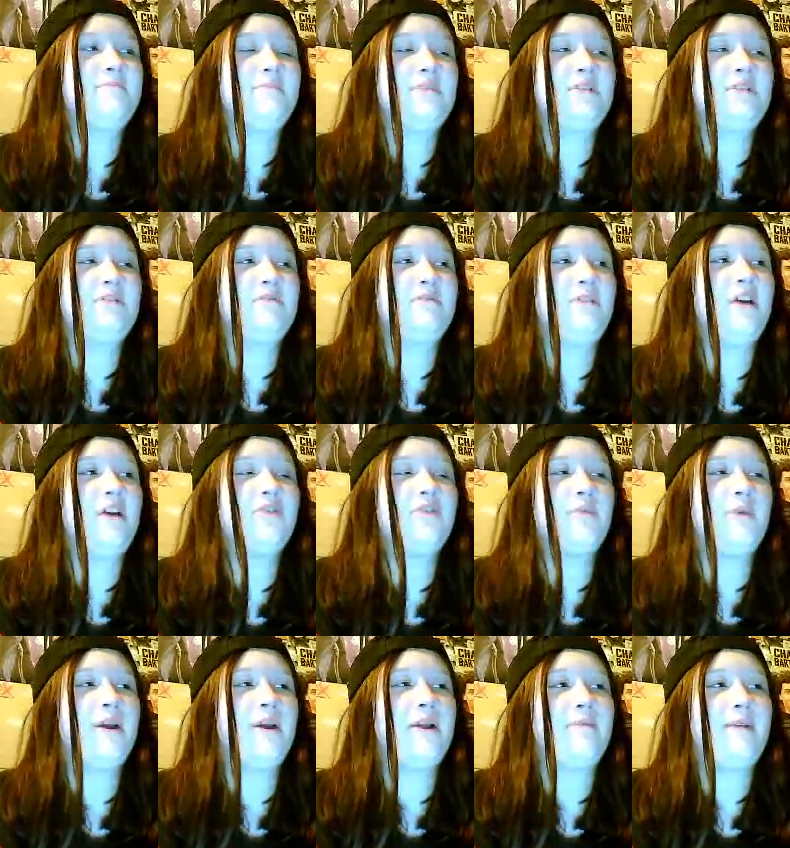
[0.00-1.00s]
other
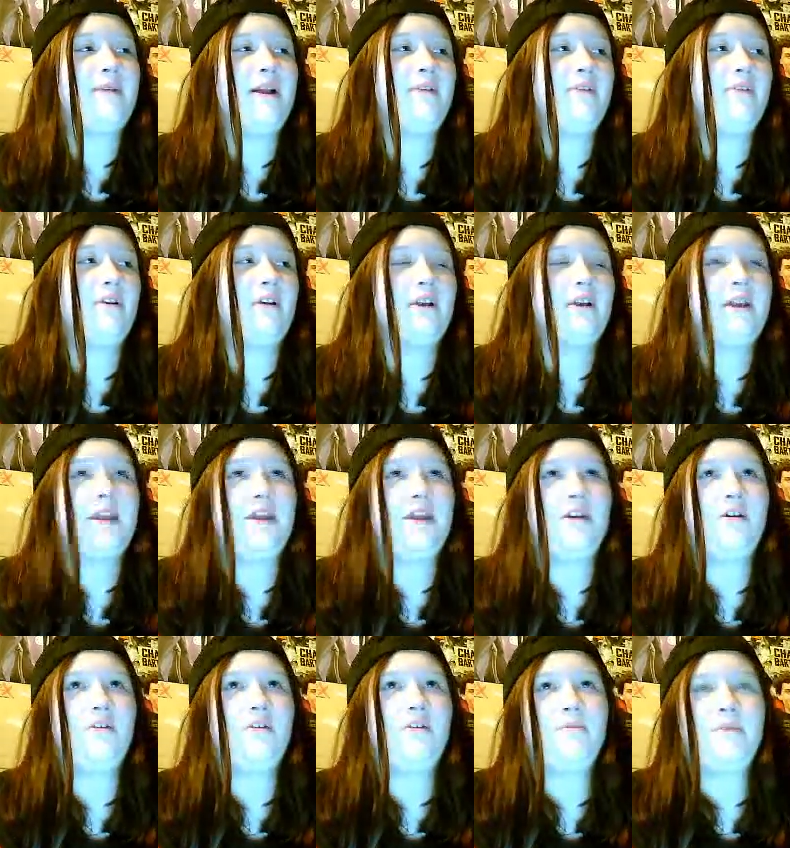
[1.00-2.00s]
way around
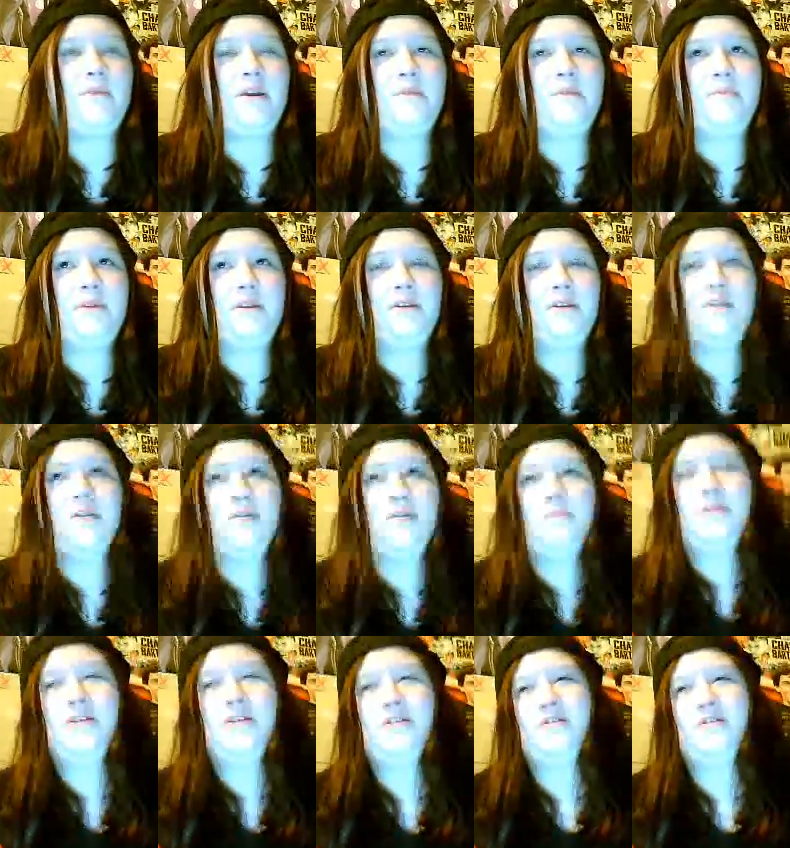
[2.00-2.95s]
RKO, in my opinion. I mean,